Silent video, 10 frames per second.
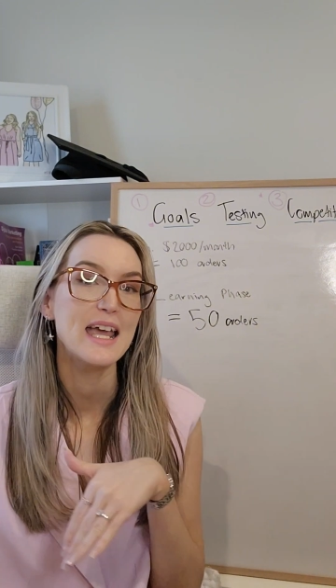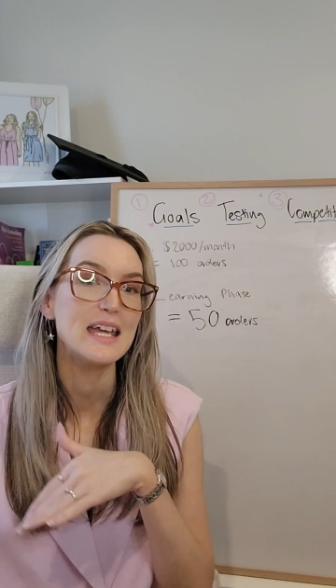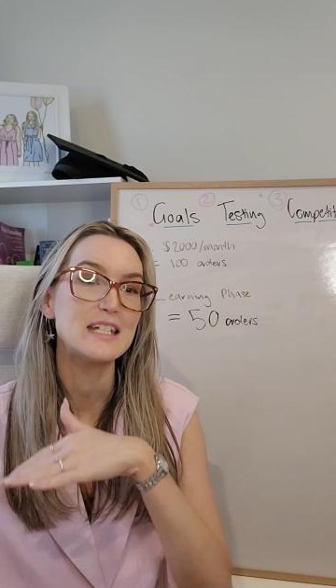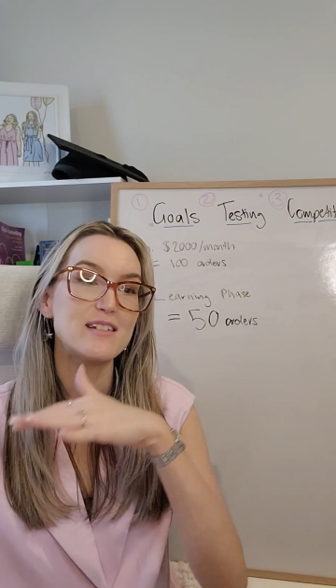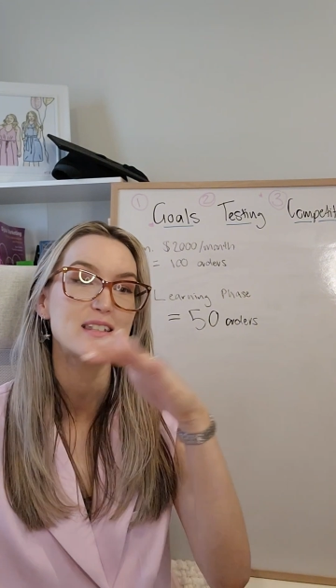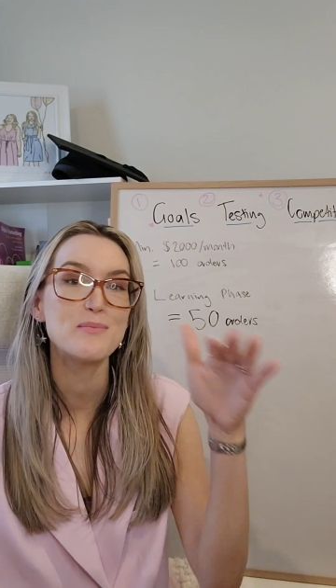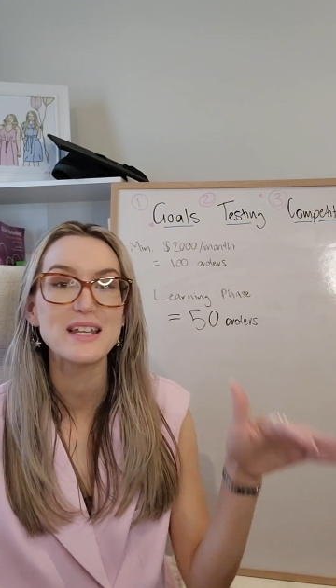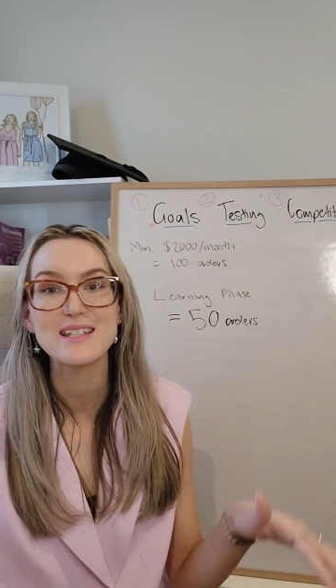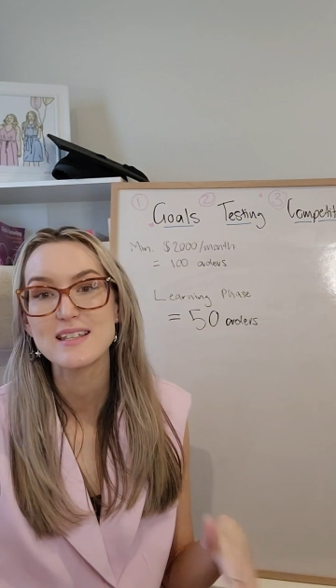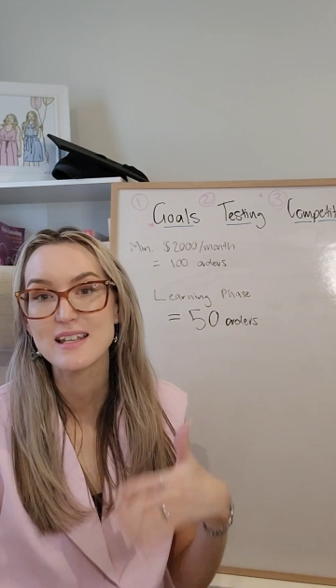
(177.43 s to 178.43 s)
It just
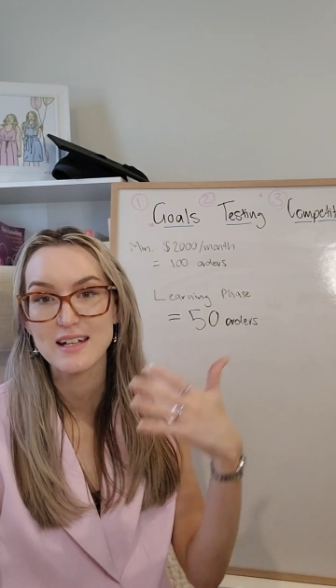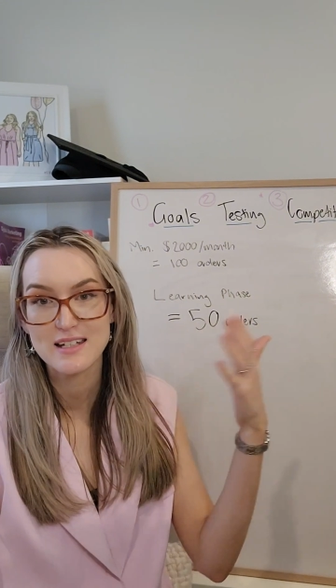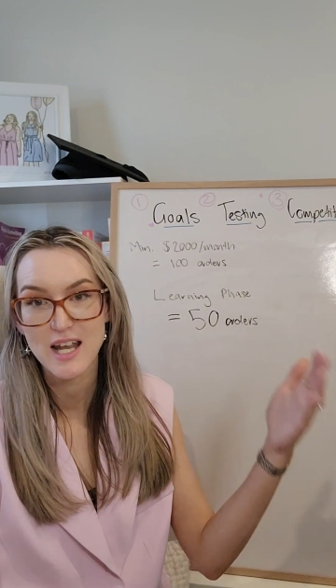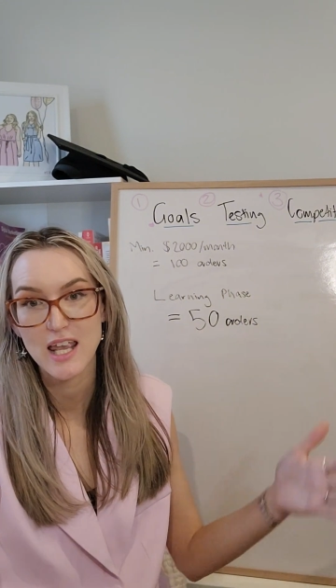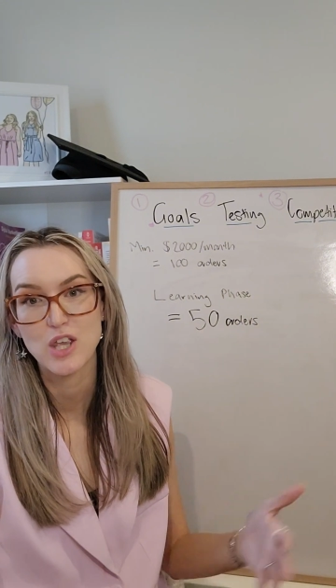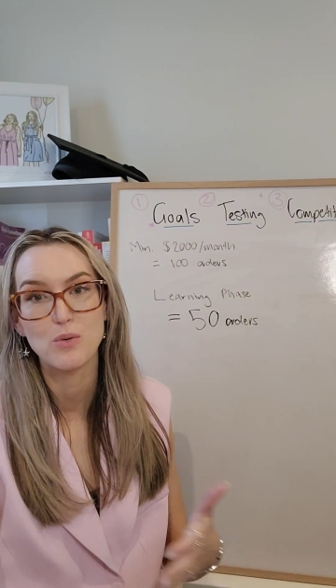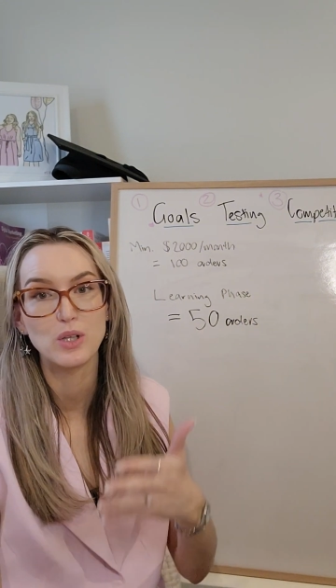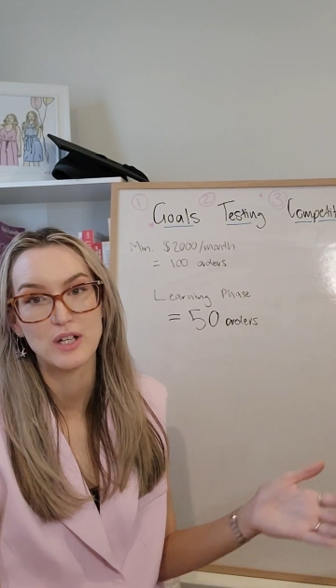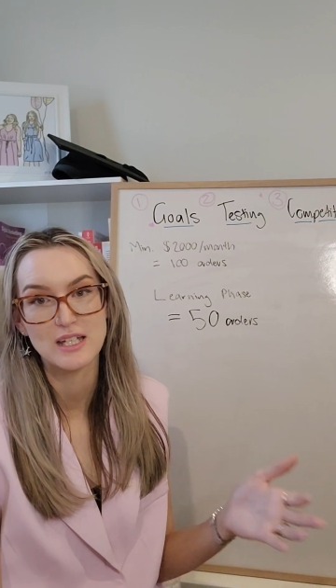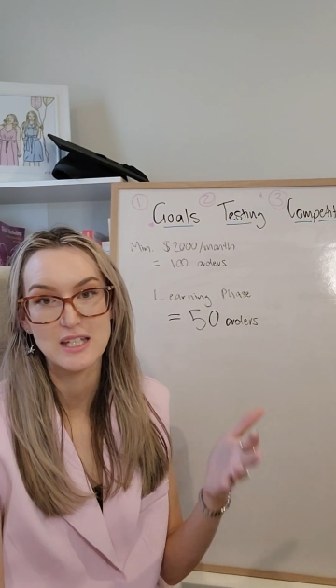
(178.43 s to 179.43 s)
means it's going to take you
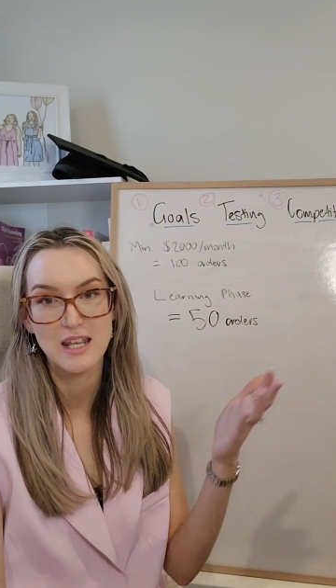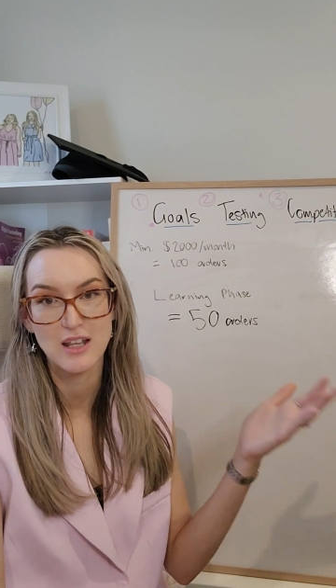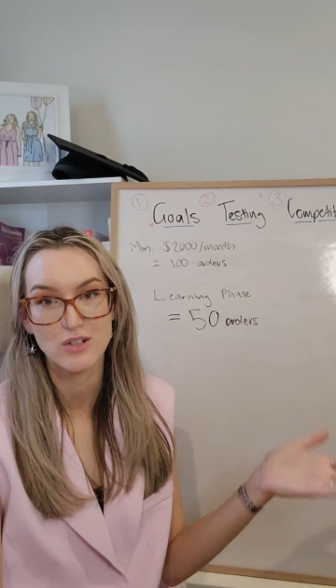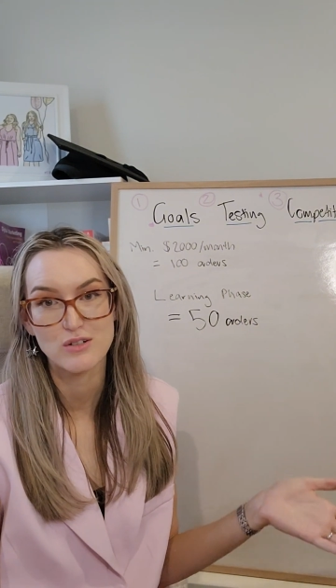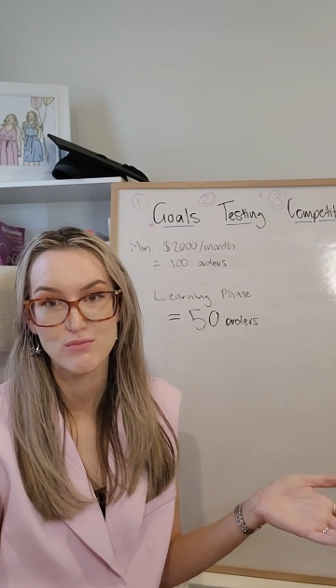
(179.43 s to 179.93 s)
longer to get those